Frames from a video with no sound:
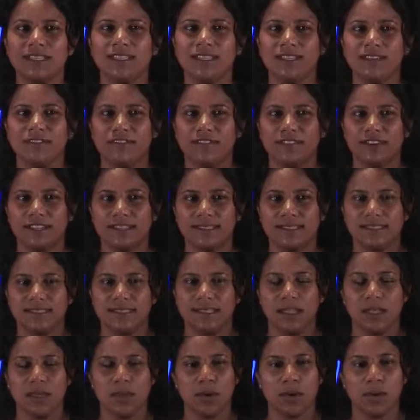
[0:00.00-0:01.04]
difference.
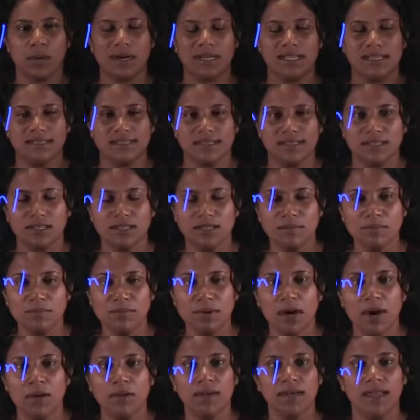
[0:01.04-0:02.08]
What is a
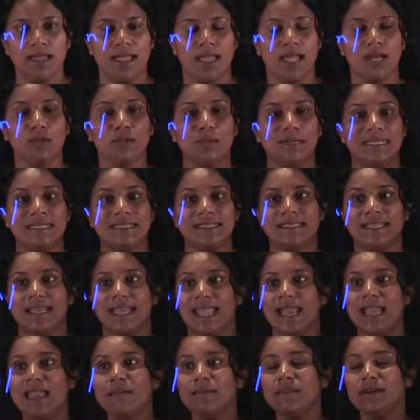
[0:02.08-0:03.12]
compound and what is an
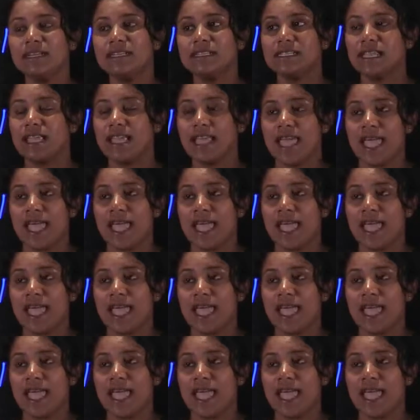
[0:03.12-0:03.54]
element?